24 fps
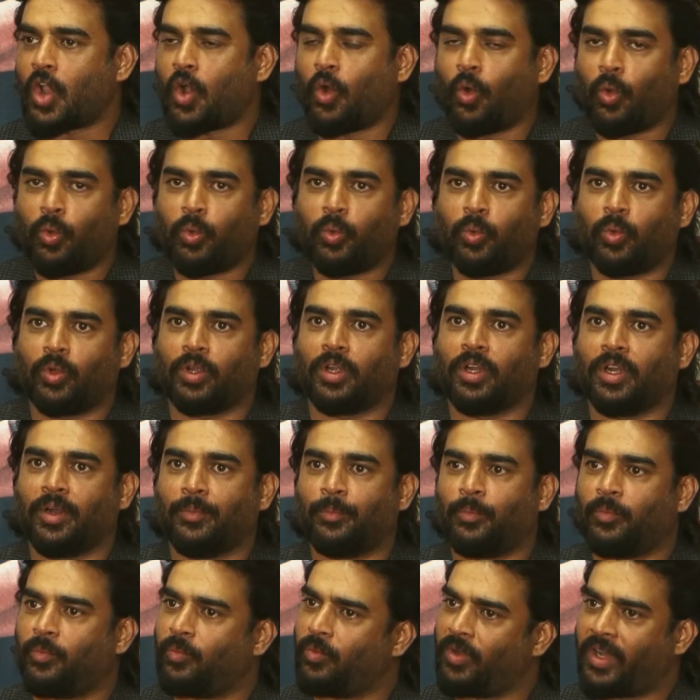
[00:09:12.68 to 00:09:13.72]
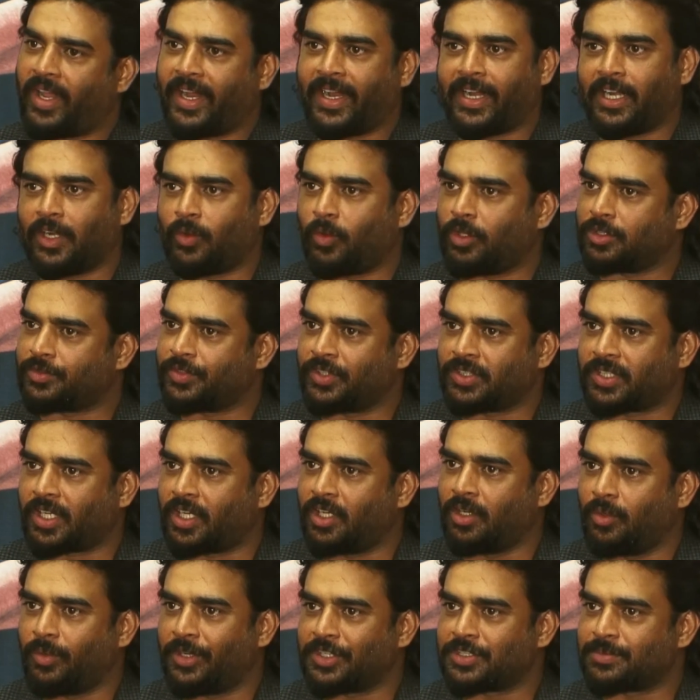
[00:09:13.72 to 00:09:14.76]
Oh, like it was for
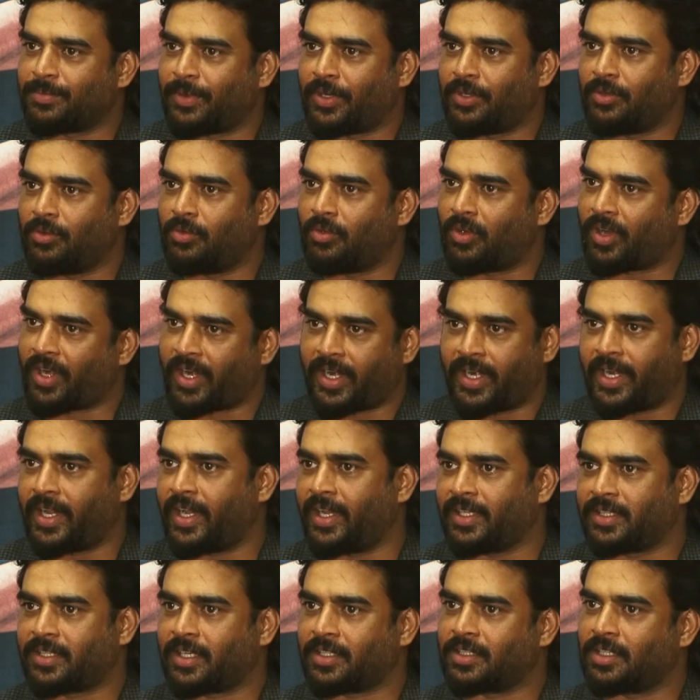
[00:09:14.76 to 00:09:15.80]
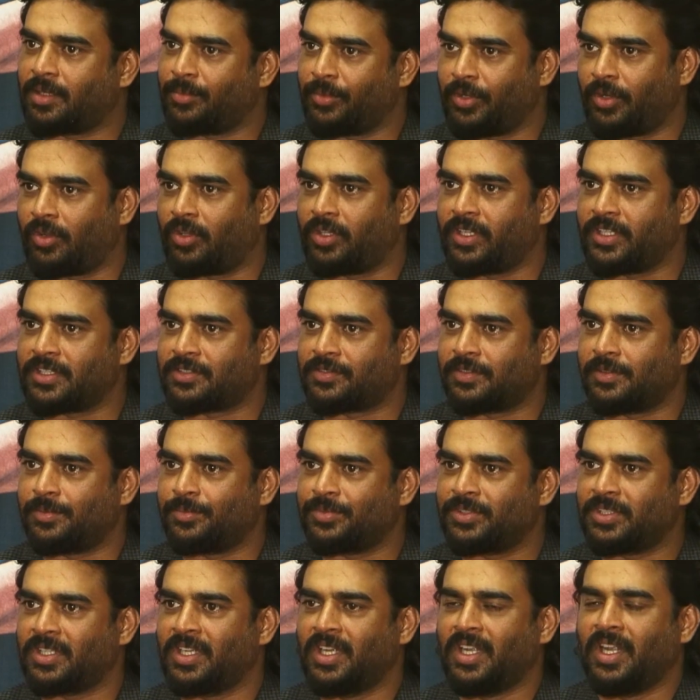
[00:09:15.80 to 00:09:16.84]
Tanu X Manu or Rana Hai Tere Dil Mein, all these
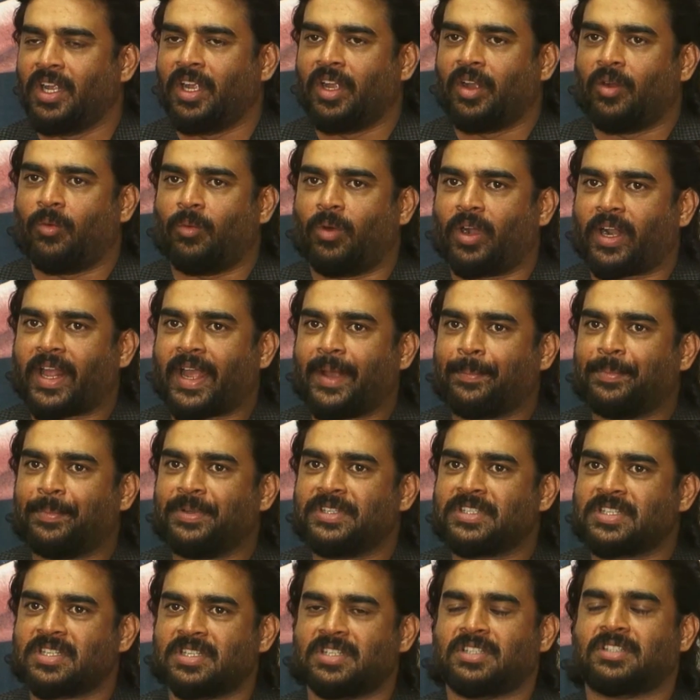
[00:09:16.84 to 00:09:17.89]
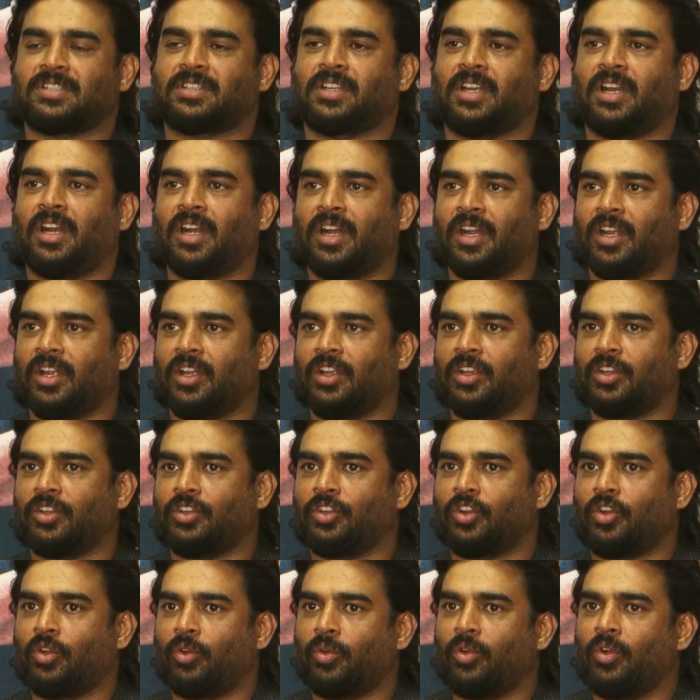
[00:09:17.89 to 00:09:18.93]
films. What happens is,
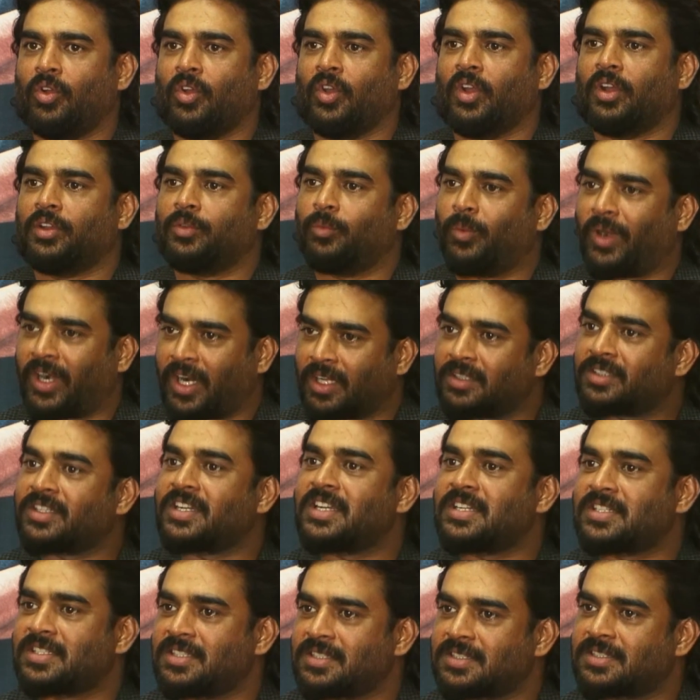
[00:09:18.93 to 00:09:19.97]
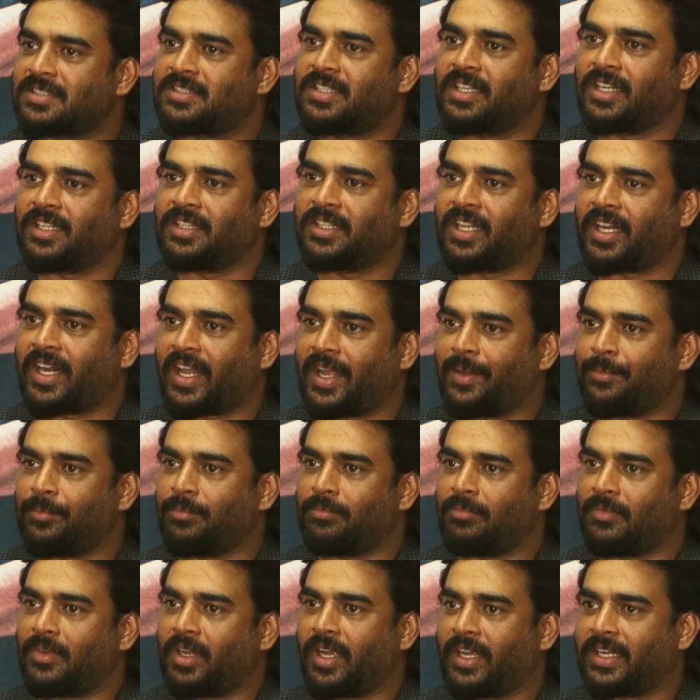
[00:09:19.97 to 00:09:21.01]
one of the reasons that
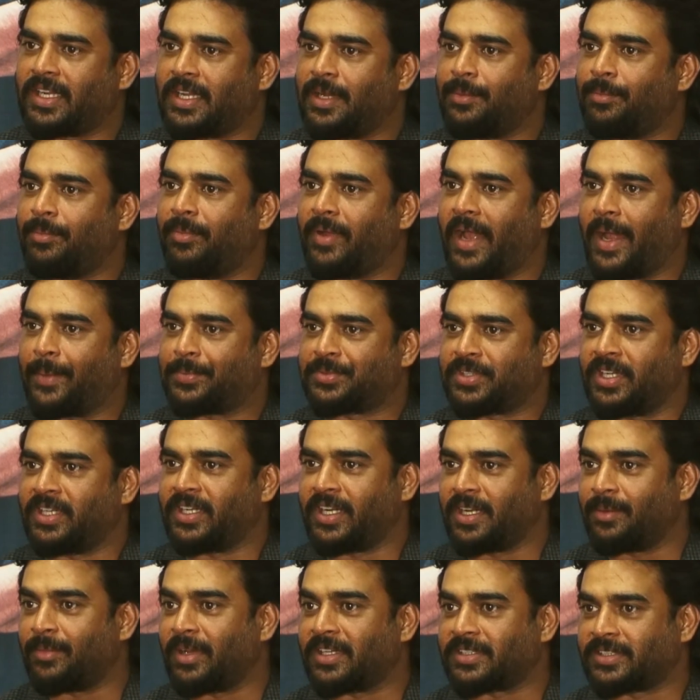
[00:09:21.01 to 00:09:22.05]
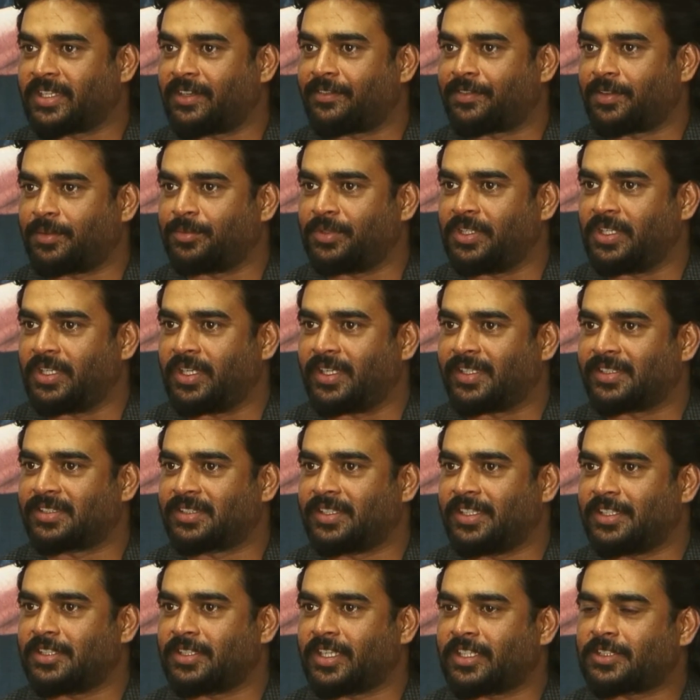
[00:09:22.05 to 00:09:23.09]
I keep absenting myself from the
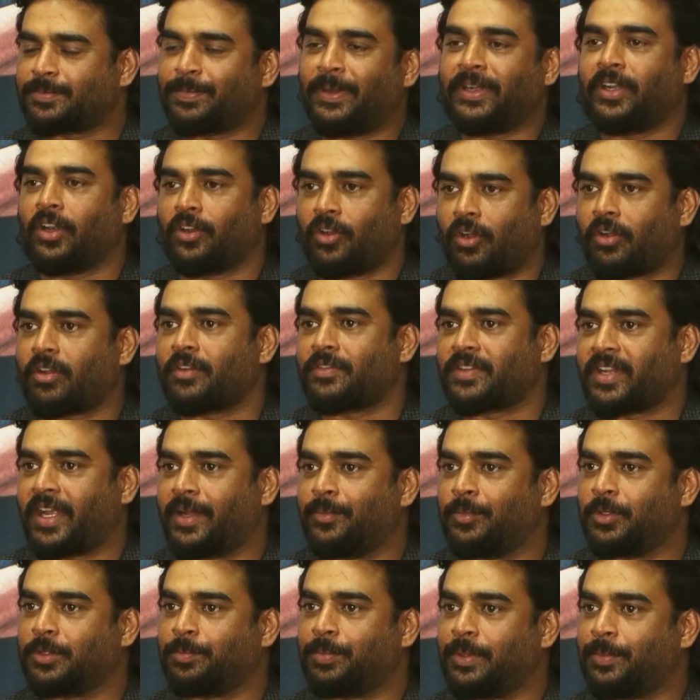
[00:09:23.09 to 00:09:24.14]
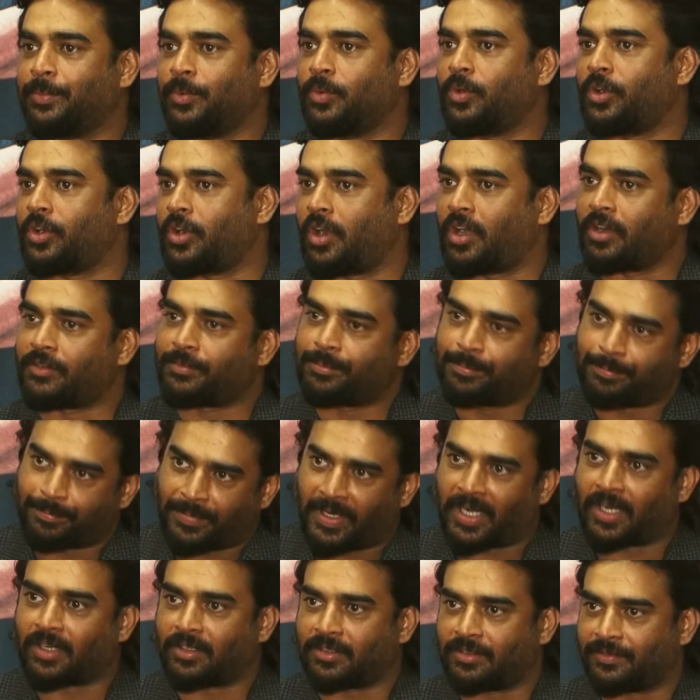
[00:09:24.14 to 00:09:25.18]
industry is I spent a lot of time with people who are not
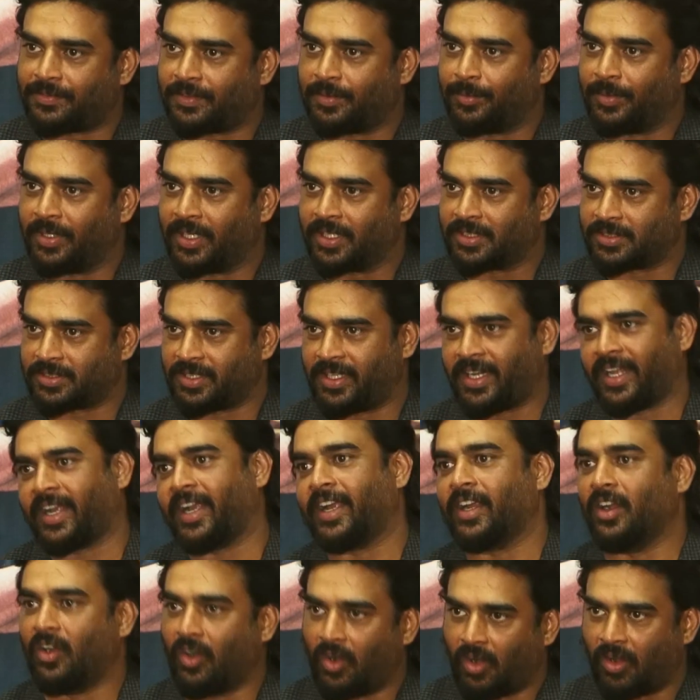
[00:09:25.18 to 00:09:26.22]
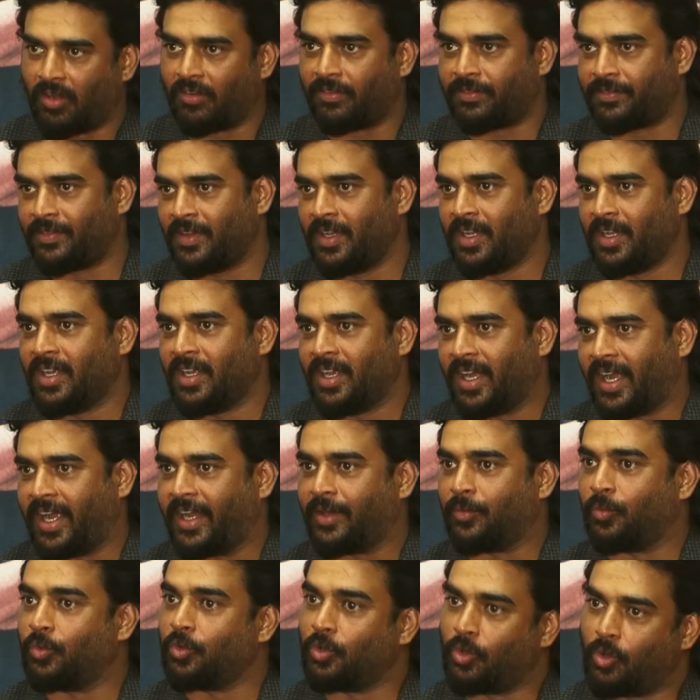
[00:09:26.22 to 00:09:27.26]
part of the film industry. Like I golf,
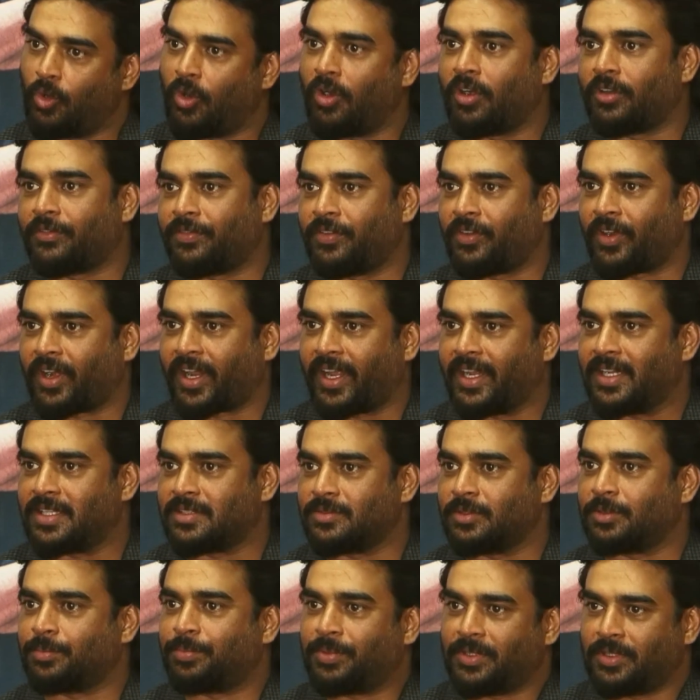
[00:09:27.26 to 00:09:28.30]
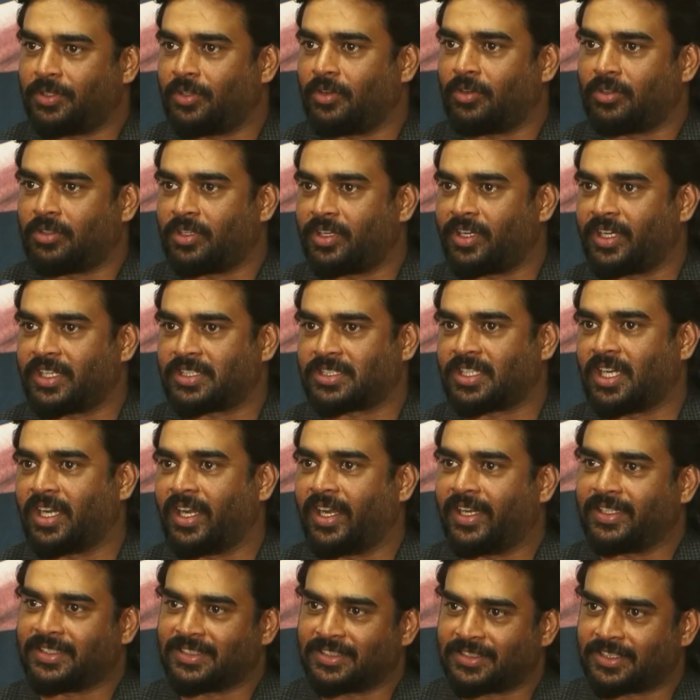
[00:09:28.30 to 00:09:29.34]
I would go out for rides with the rickshaw
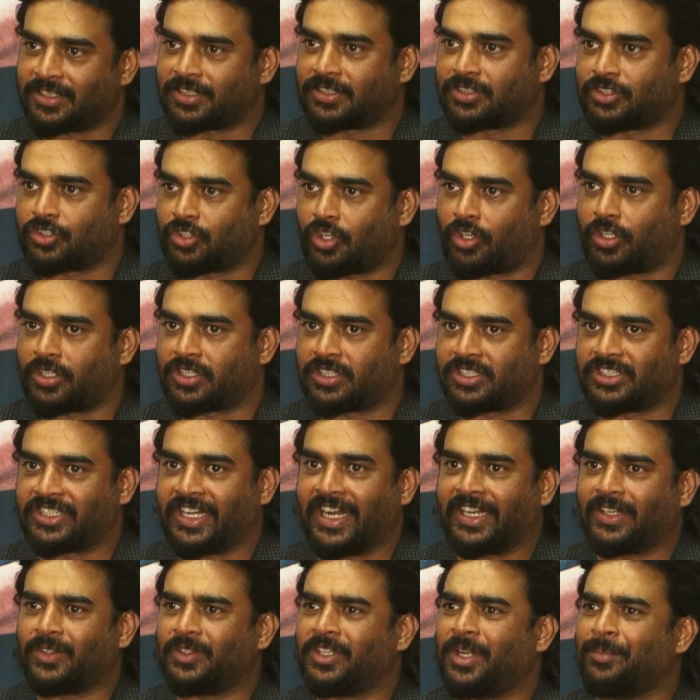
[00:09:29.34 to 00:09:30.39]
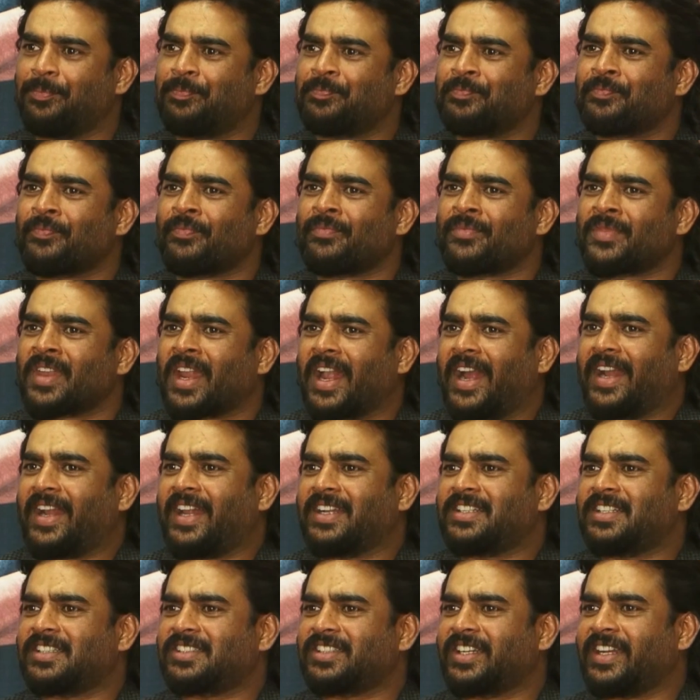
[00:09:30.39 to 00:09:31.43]
guys and just chat with them, and
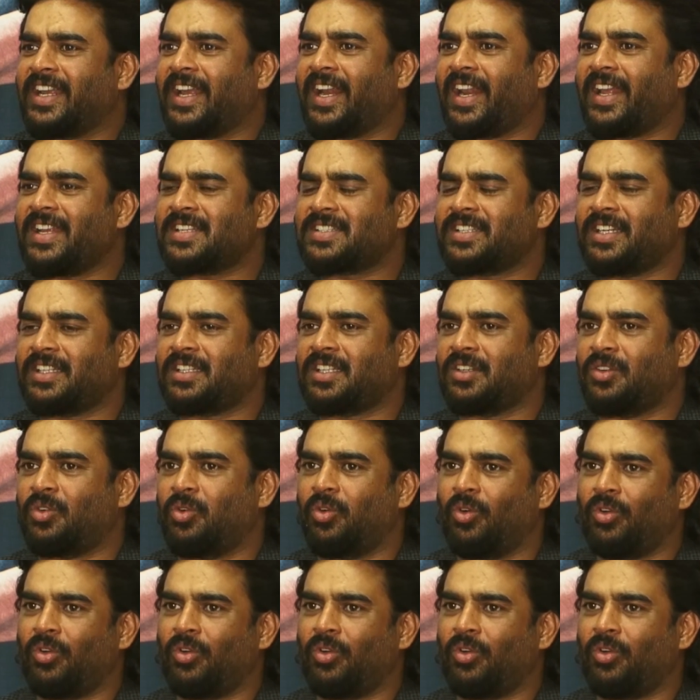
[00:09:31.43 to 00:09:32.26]
I just realized that the